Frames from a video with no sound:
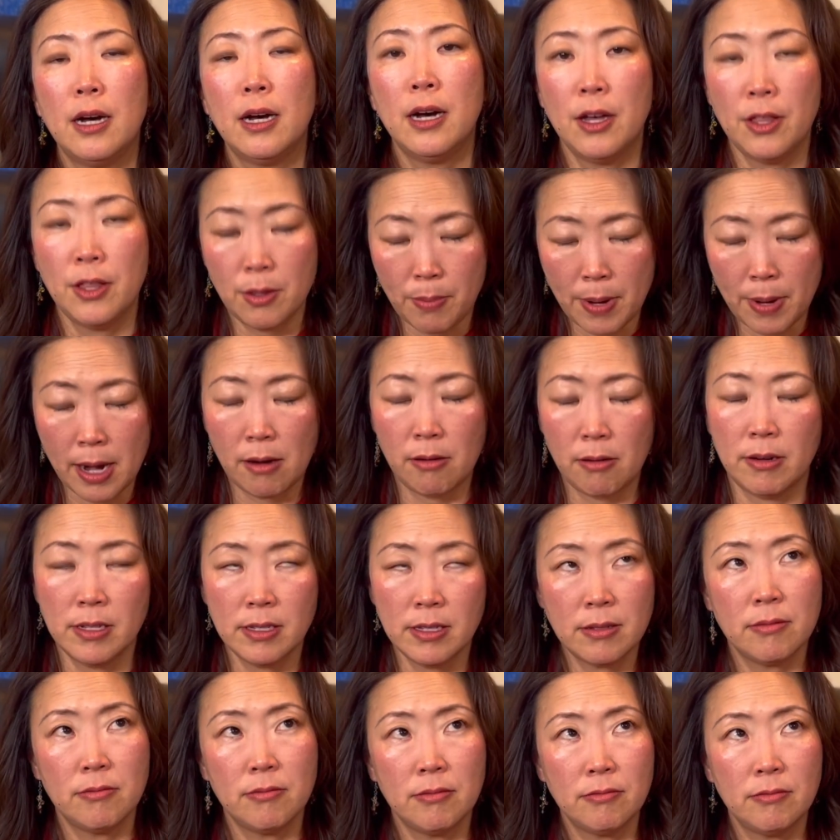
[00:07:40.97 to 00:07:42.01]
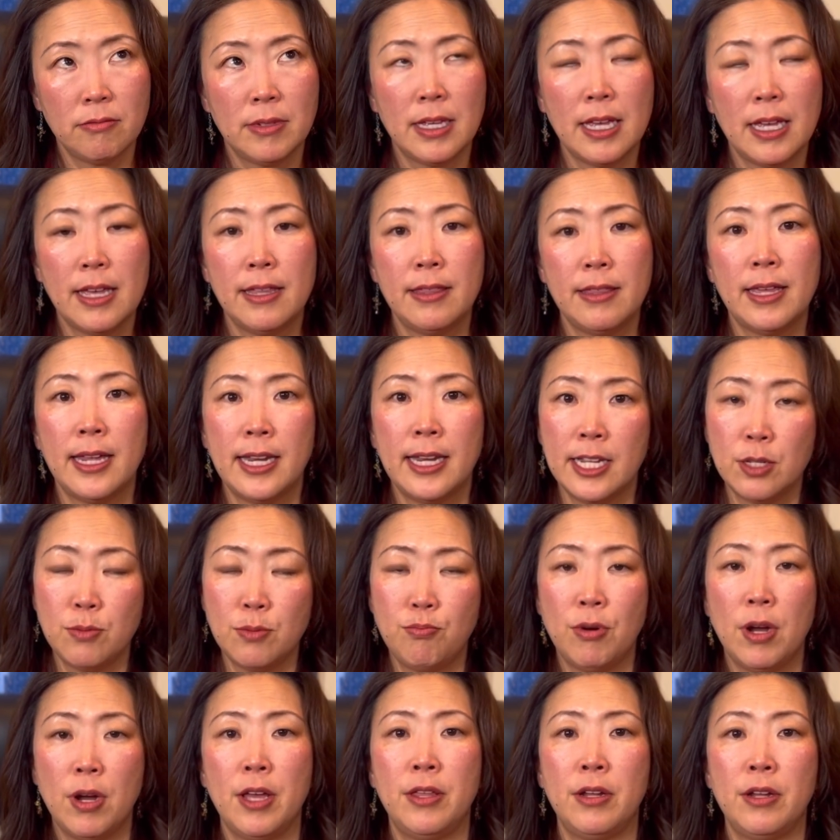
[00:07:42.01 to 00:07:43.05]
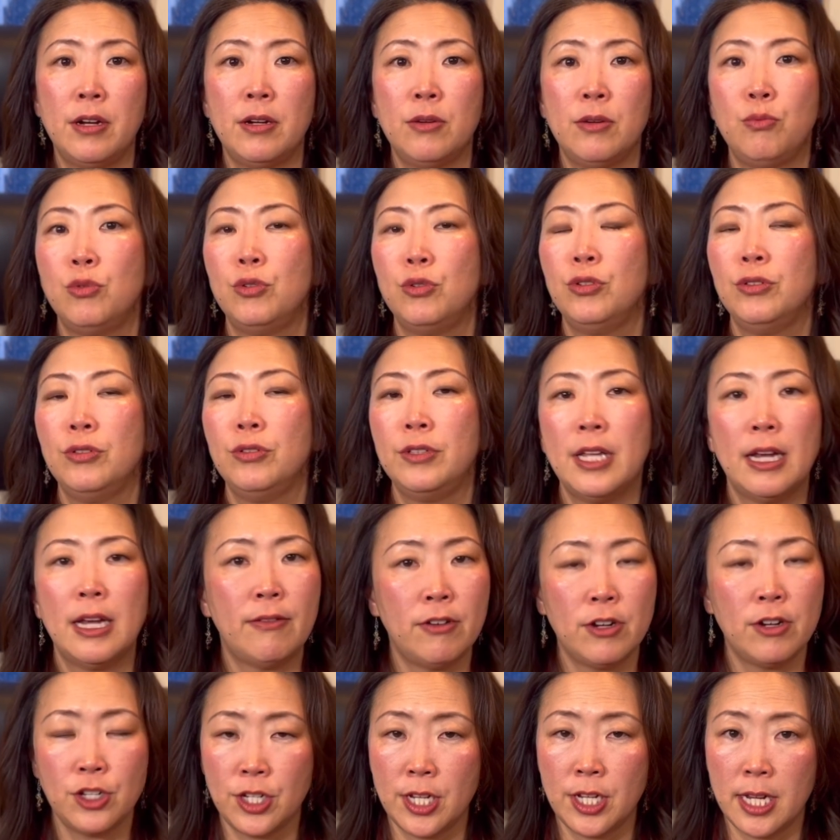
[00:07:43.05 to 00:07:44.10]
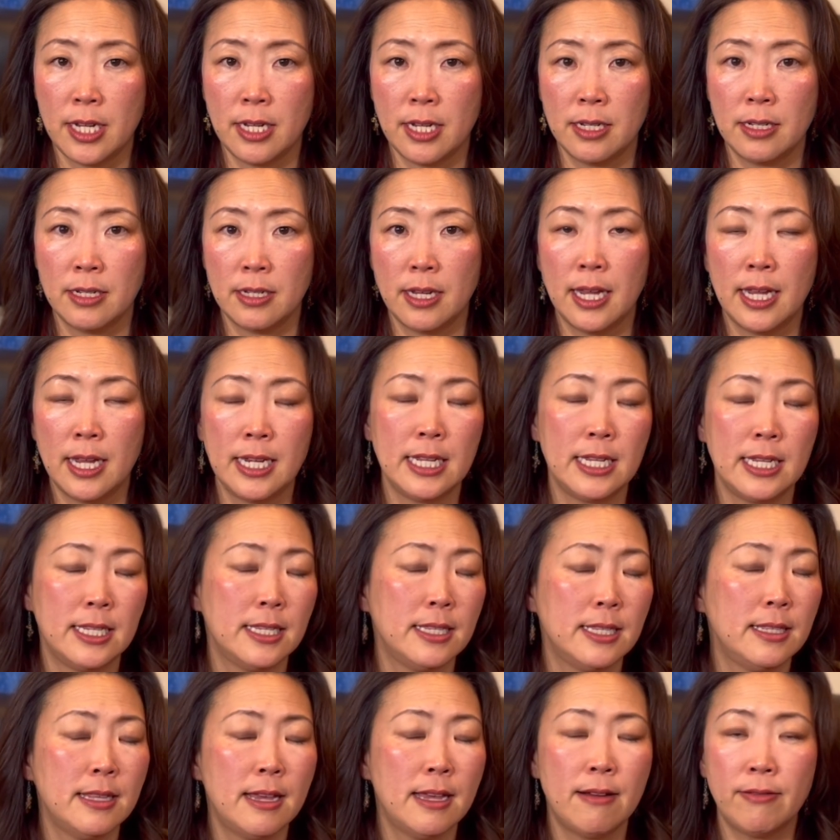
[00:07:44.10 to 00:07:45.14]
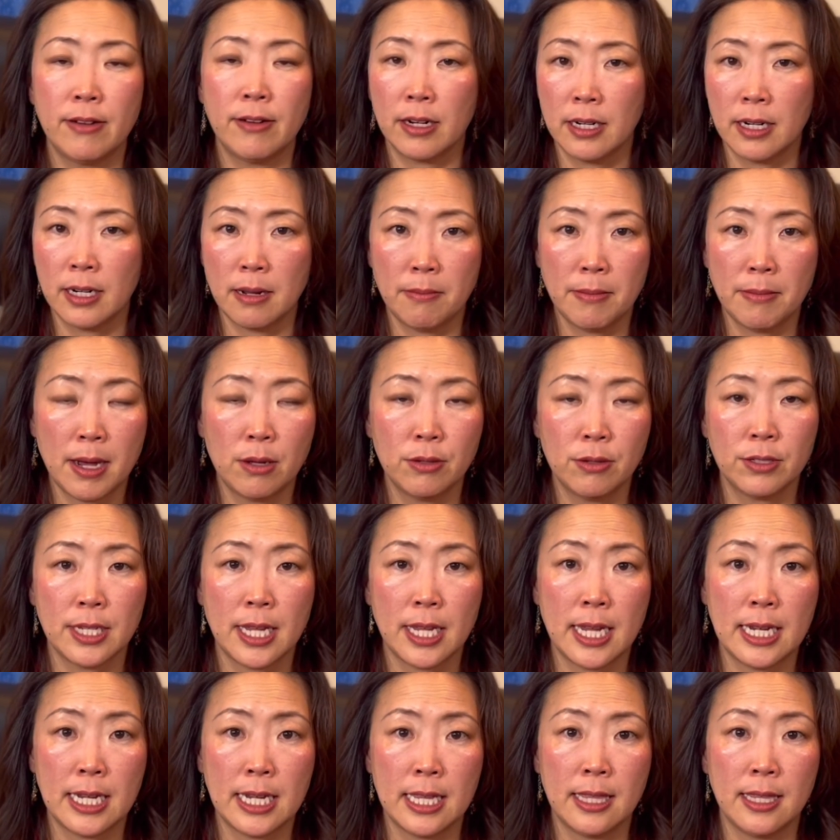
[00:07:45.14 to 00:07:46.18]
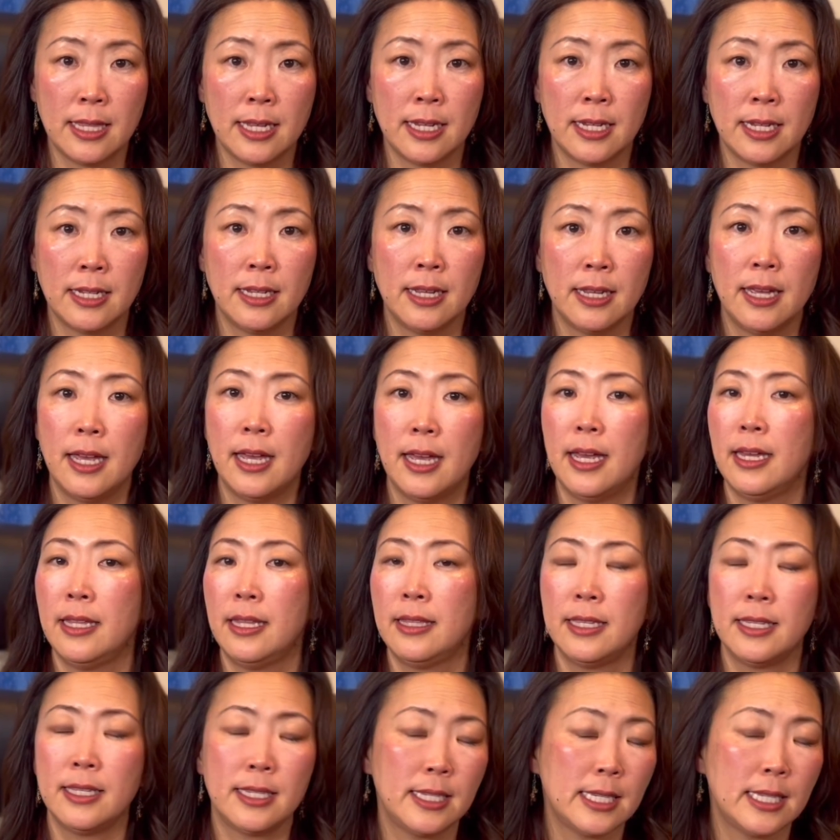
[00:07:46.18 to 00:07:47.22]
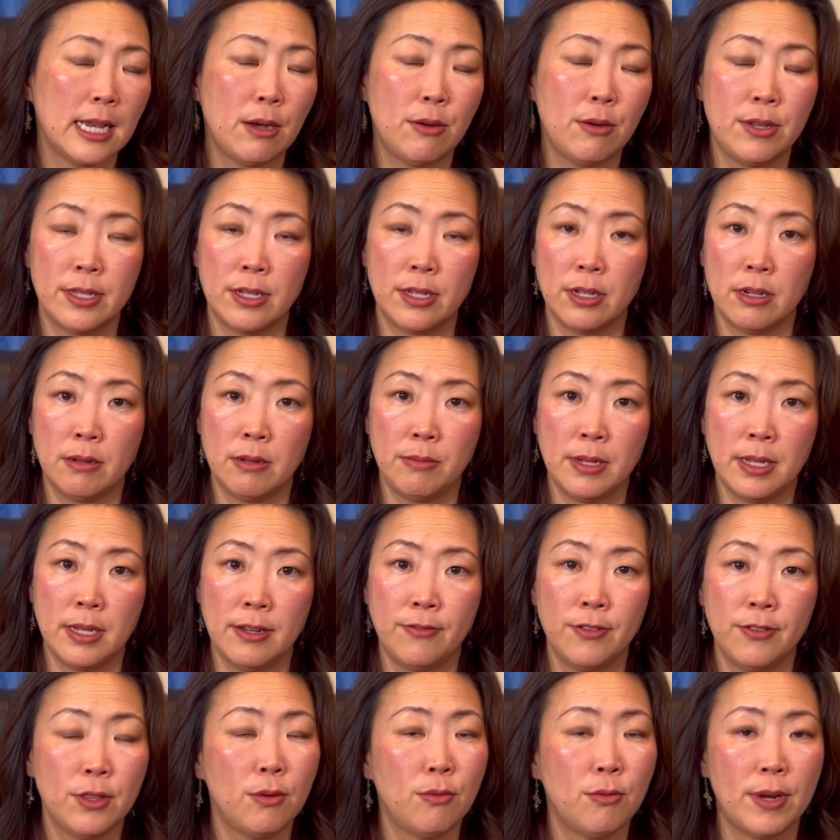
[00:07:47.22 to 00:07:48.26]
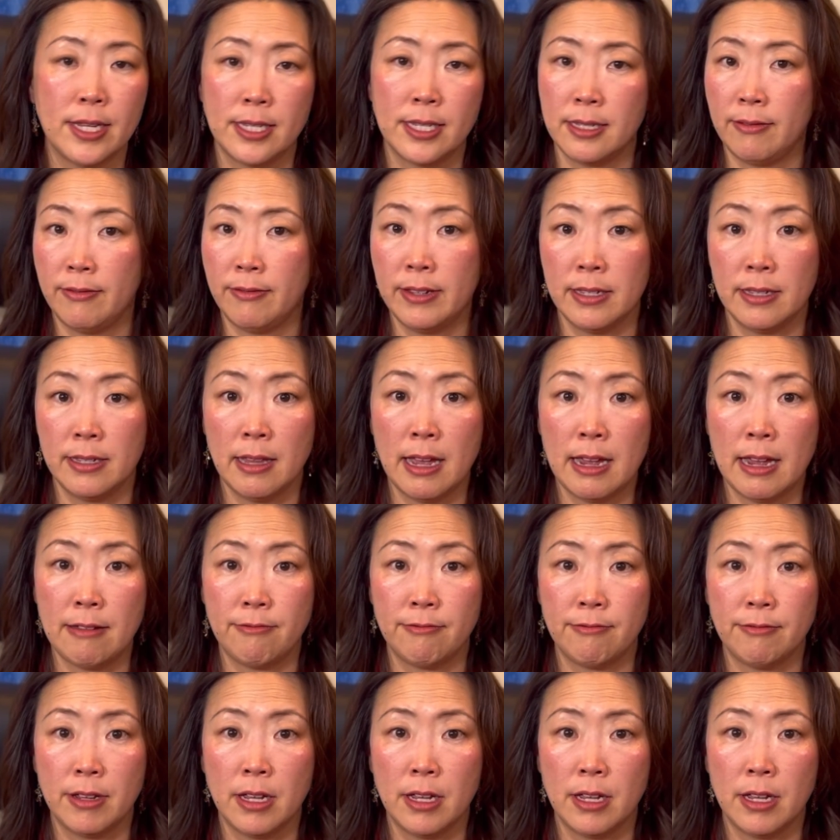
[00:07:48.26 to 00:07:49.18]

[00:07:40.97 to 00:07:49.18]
the parents that his brother will never change and he's never going to amount to anything, and this is how he's going to be for the rest of his life.